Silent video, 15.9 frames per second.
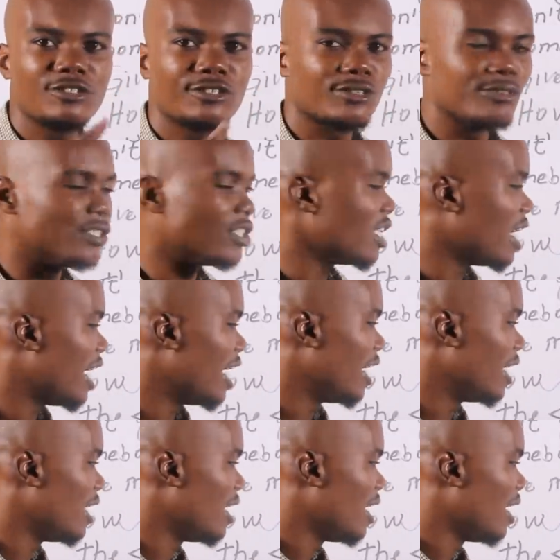to
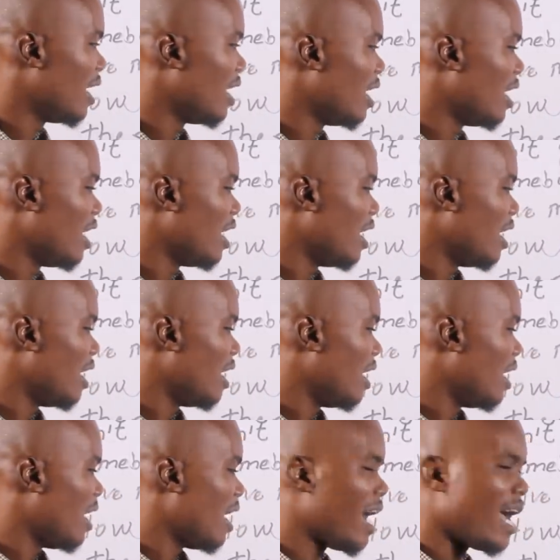say.
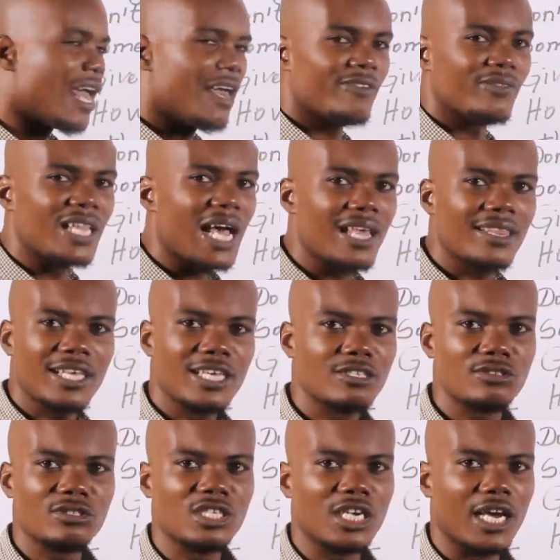I have
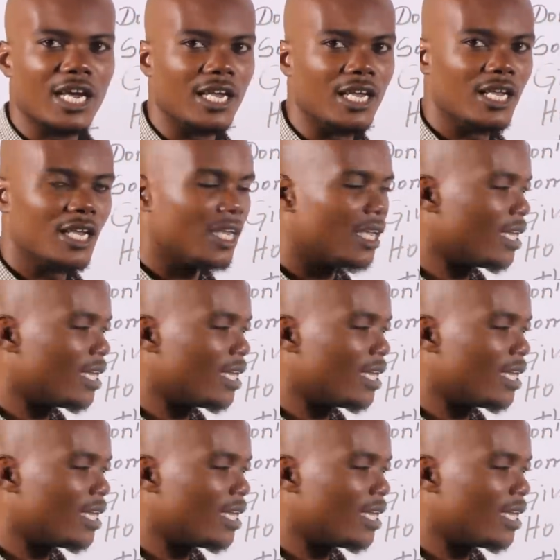nothing to say.